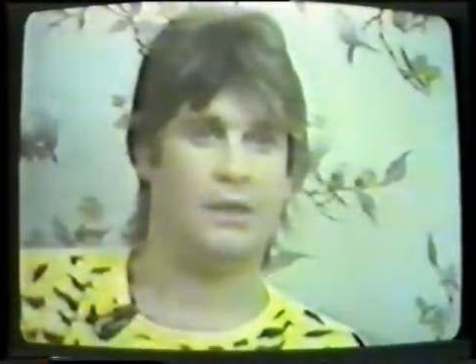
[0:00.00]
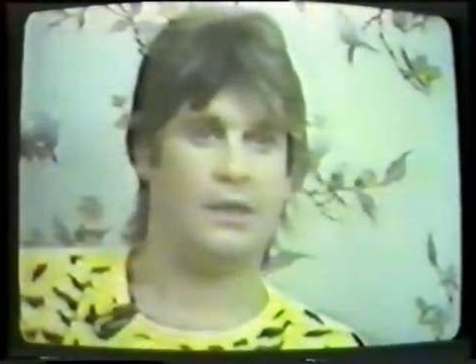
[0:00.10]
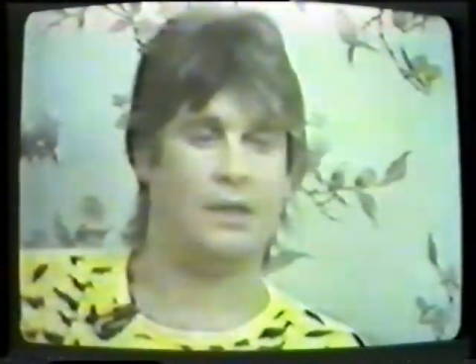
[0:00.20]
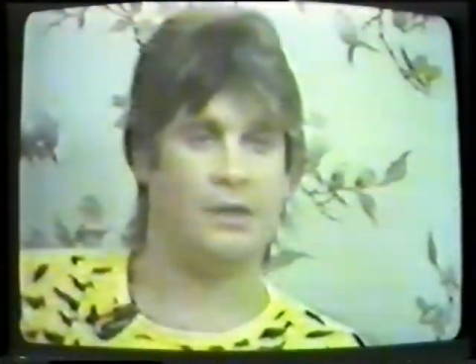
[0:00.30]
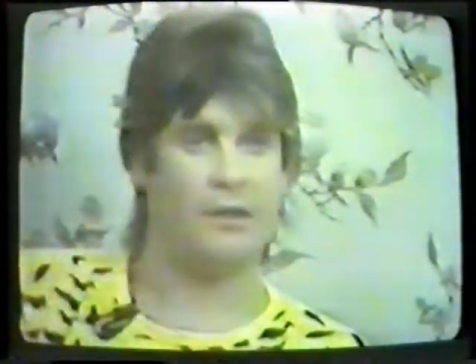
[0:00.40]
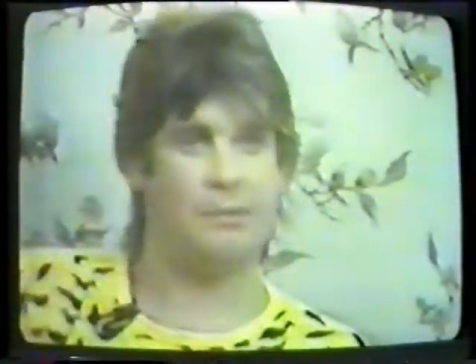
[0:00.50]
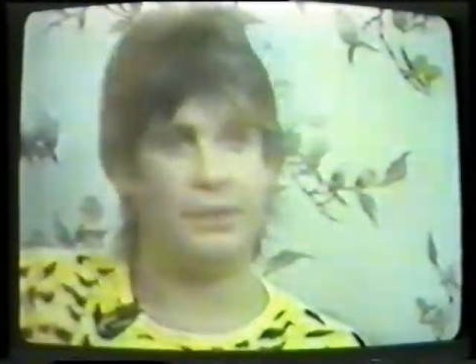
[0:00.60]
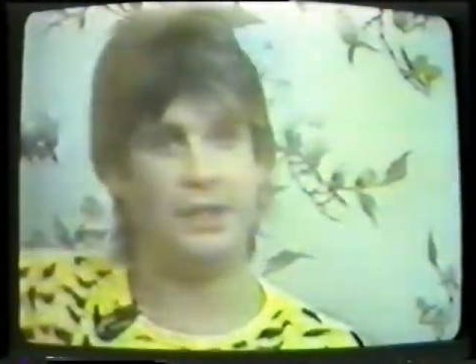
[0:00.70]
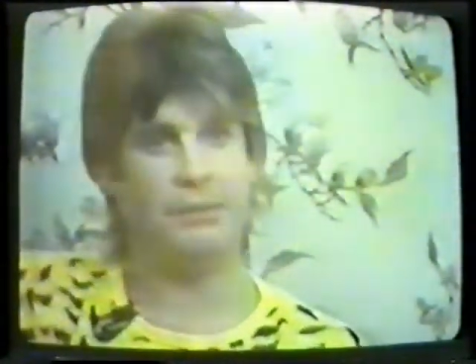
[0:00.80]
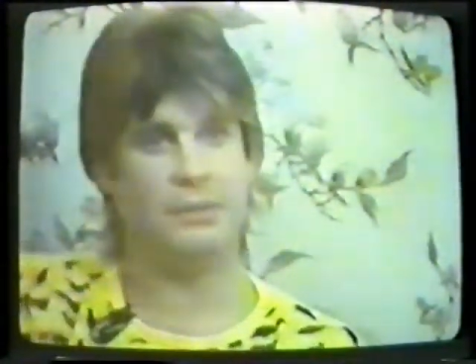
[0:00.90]
a lot of
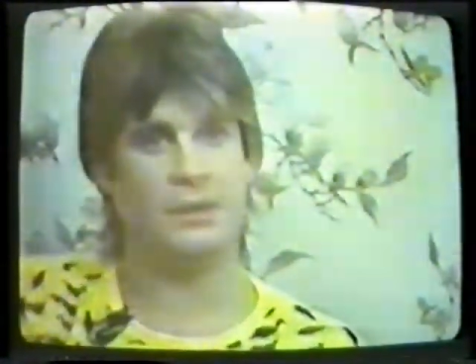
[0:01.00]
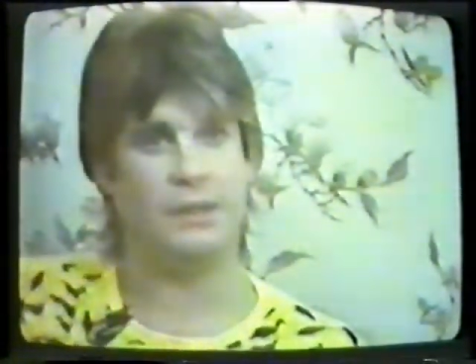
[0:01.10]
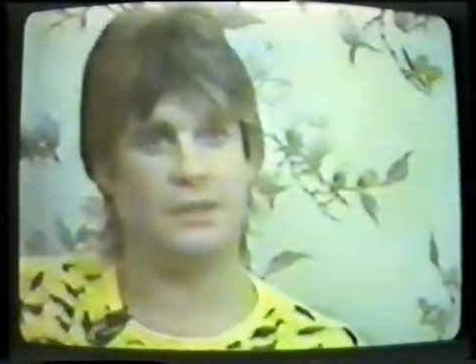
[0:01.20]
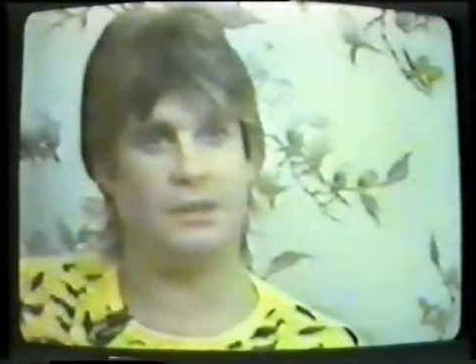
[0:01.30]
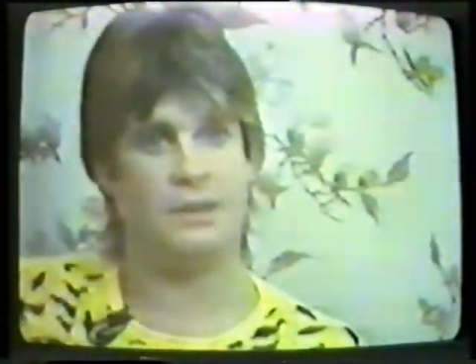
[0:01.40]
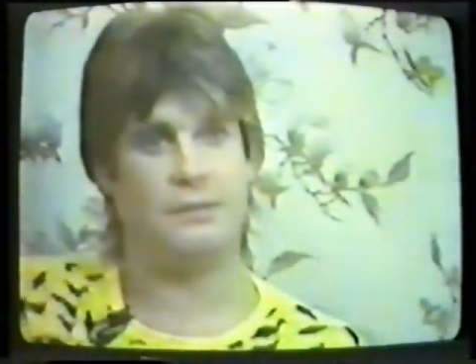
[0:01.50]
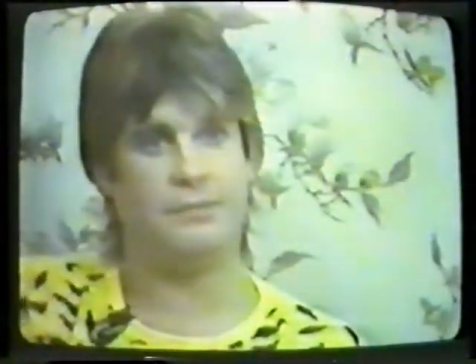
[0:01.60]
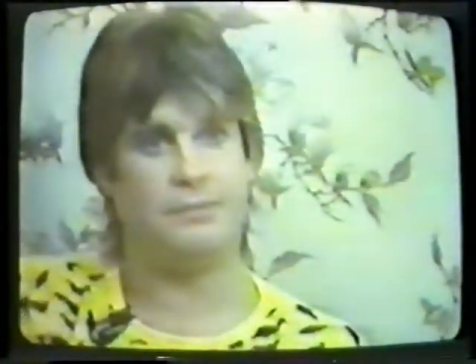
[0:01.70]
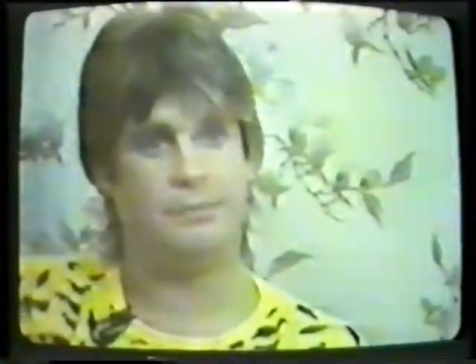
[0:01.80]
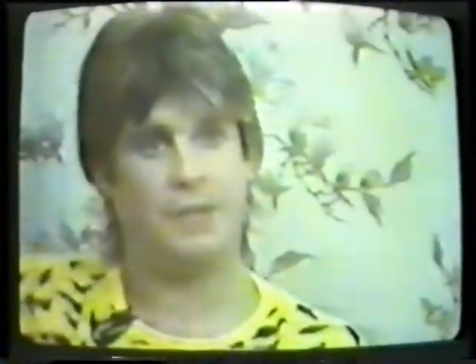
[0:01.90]
people that have
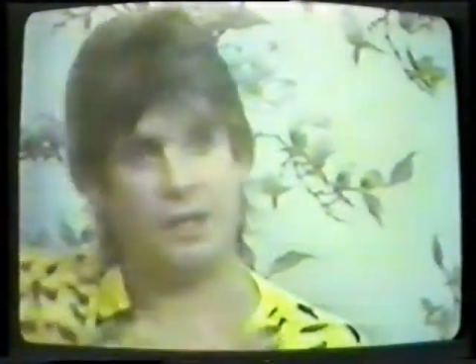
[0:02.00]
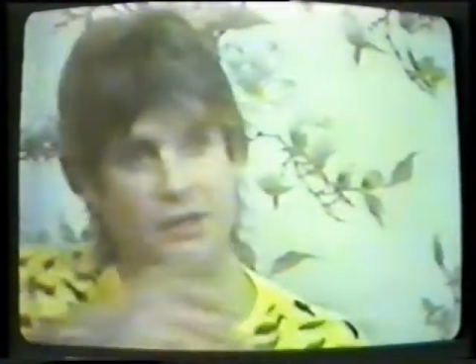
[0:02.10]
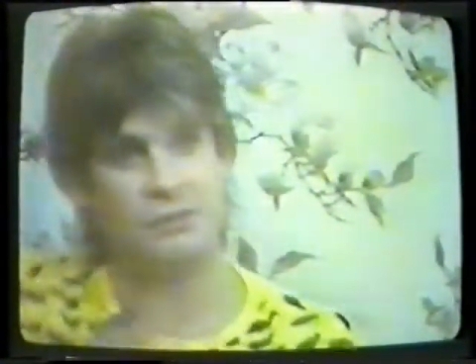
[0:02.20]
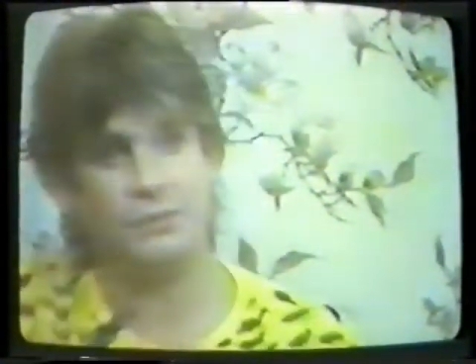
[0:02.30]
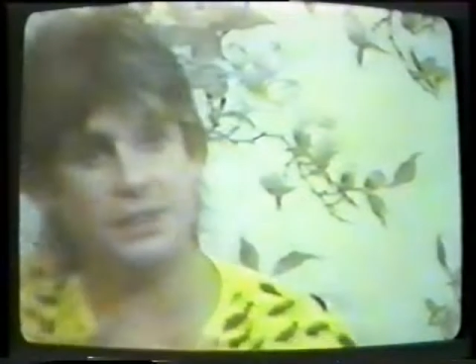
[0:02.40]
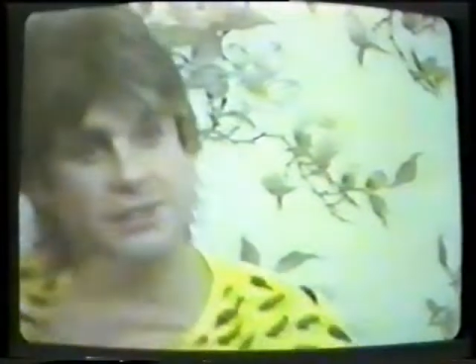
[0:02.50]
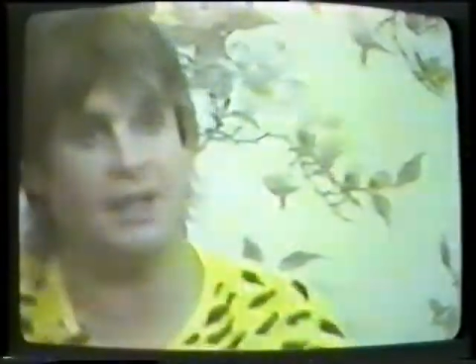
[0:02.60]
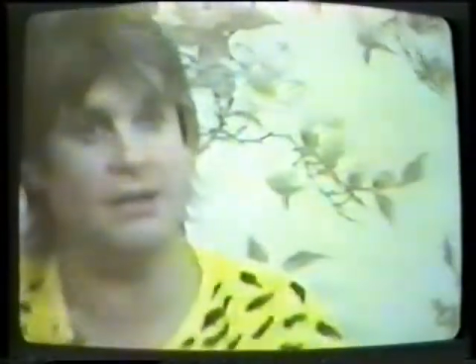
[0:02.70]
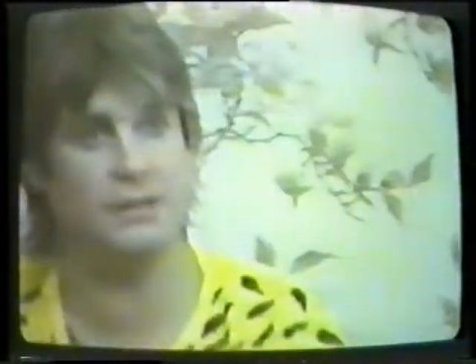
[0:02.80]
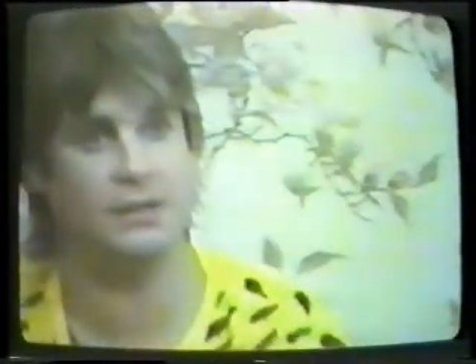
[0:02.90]
passed me
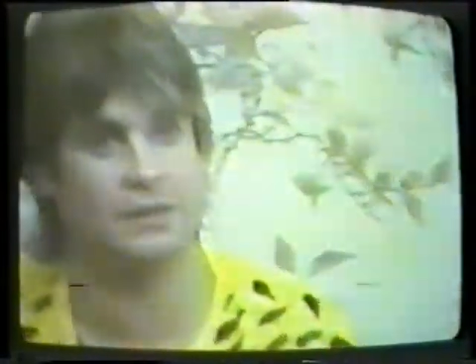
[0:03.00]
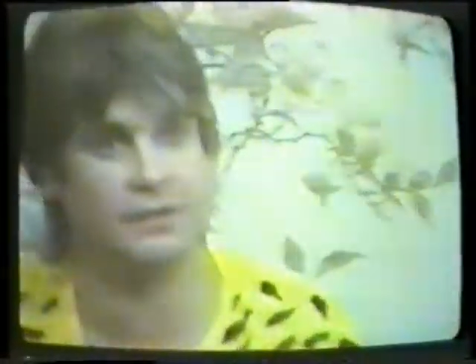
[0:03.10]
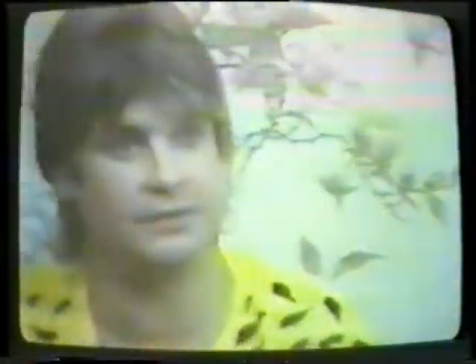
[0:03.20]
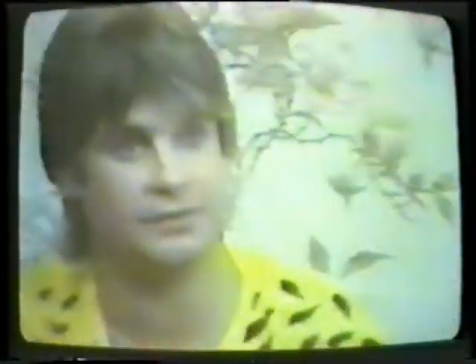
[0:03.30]
down kind of thing,